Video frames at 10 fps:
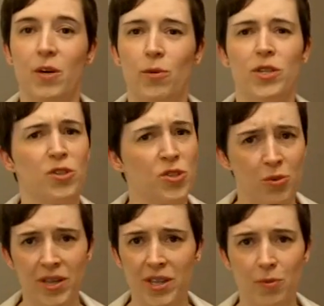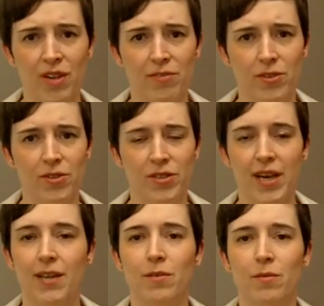when you're sorting the wafers
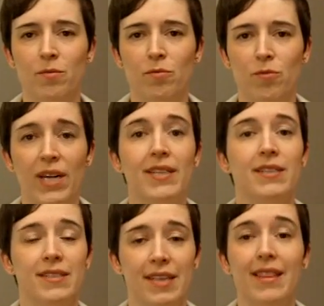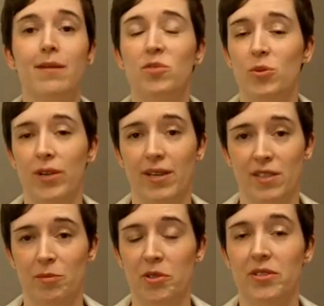and ready to send them to a
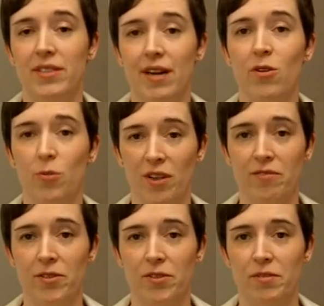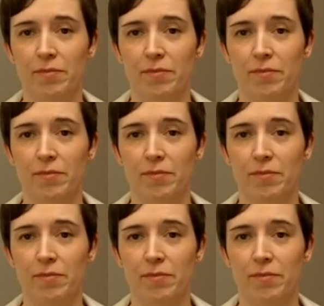customer and sell the wafers.